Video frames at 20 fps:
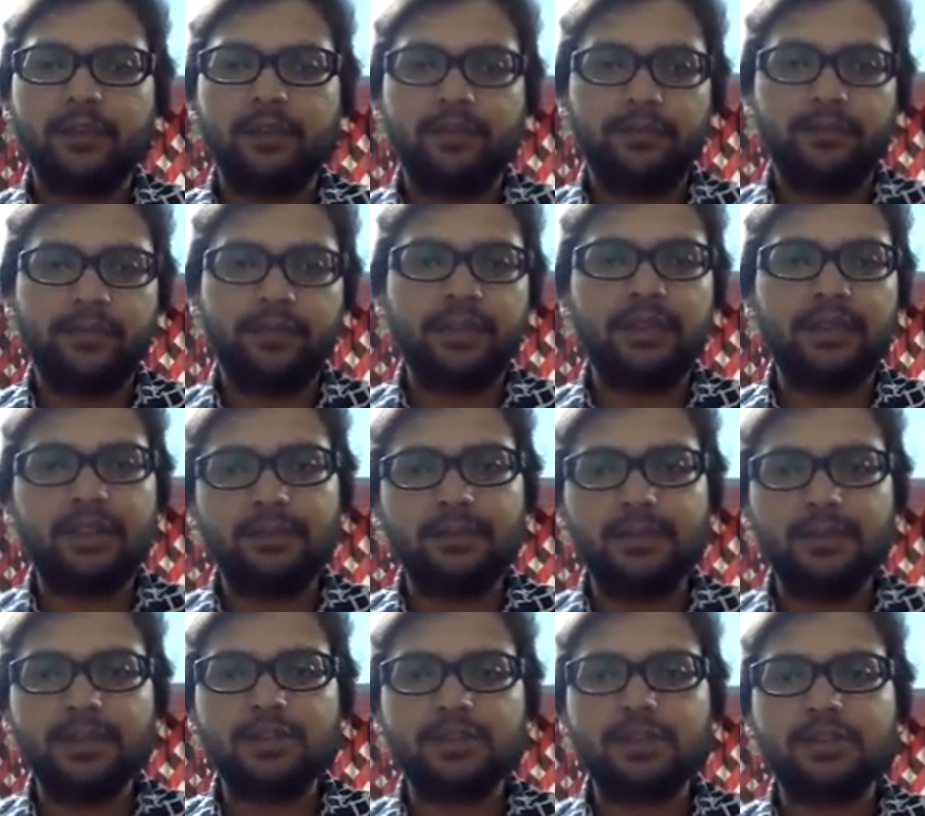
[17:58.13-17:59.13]
With
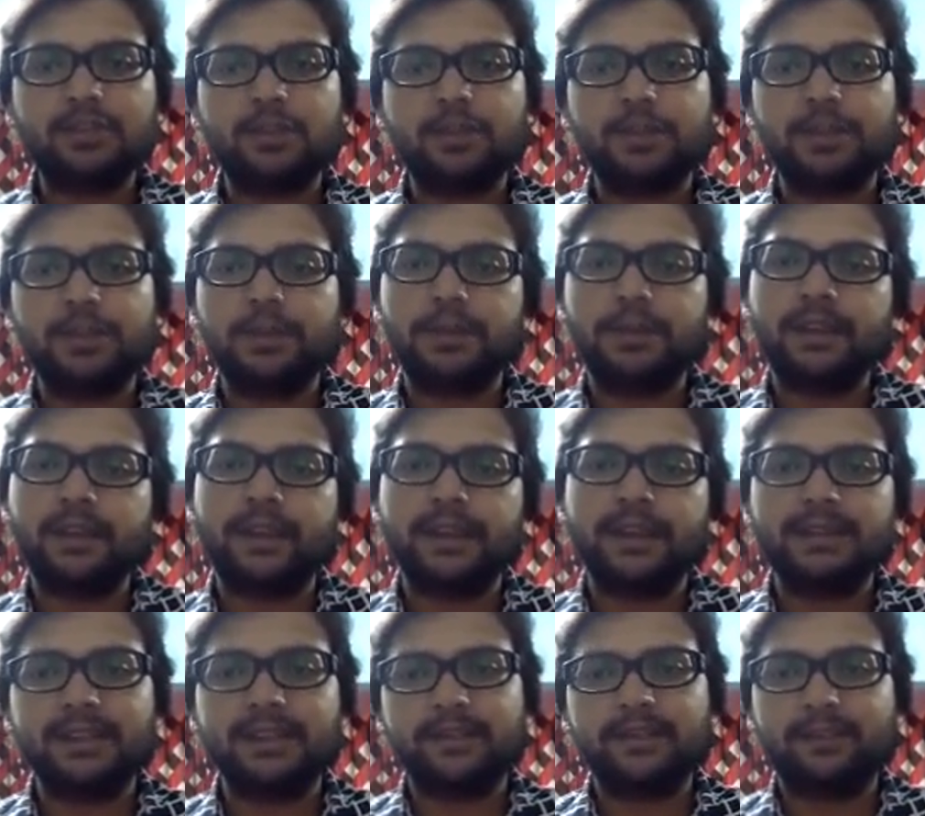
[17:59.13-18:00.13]
numbers also people
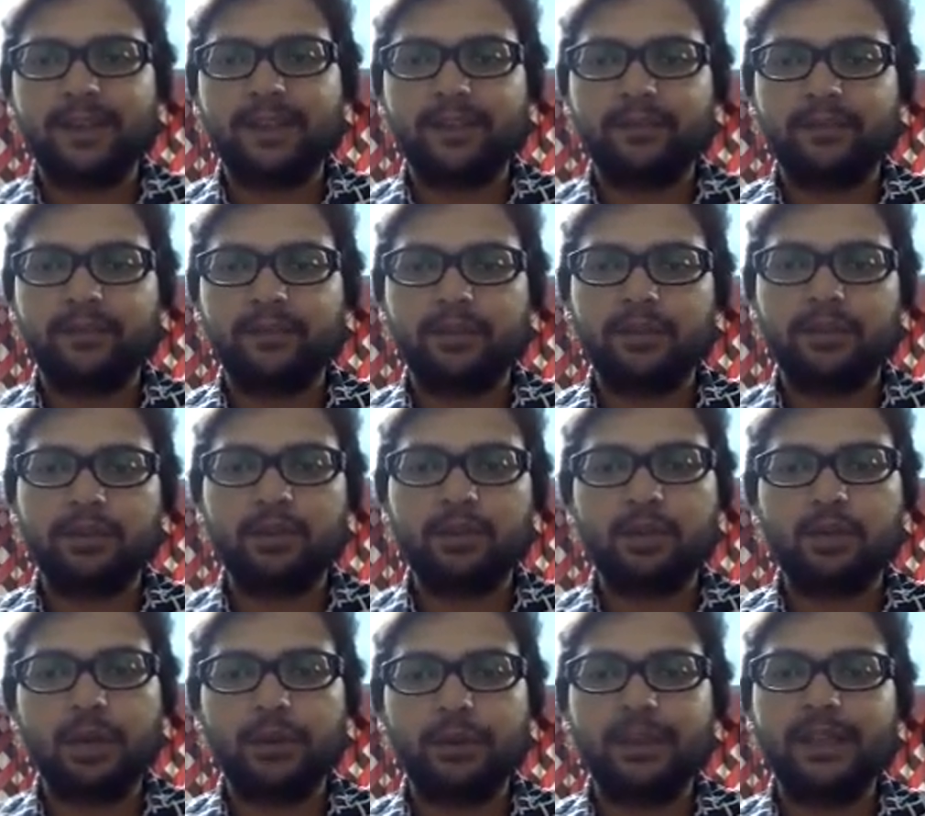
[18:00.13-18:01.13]
can survive
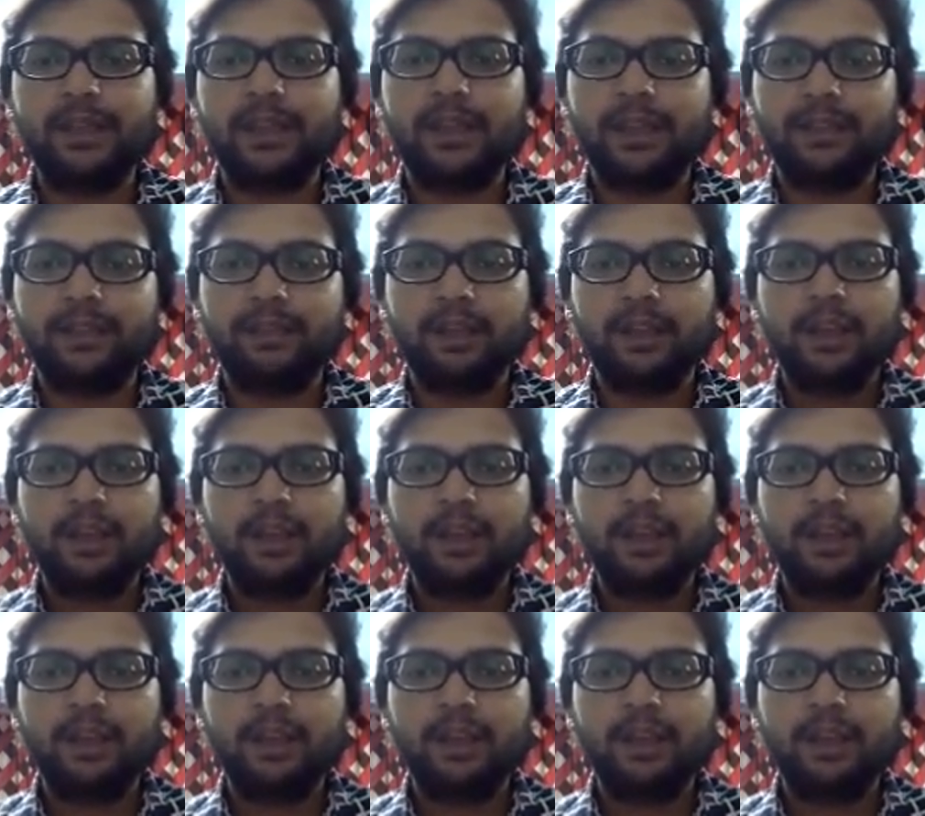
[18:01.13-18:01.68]
throughout their life.